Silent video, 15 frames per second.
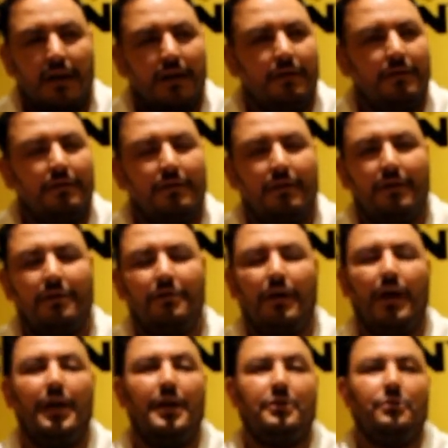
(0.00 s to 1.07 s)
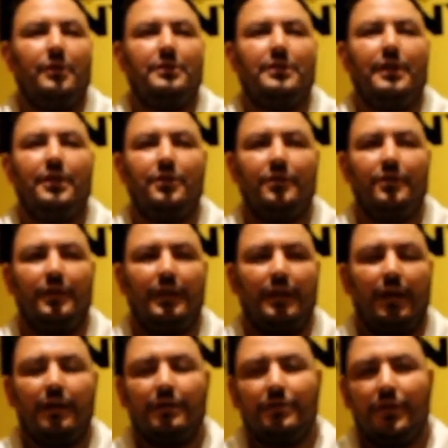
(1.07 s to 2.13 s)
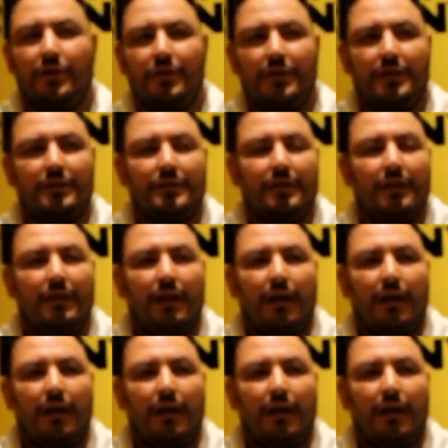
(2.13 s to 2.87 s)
I just want to tell you, in Algodones,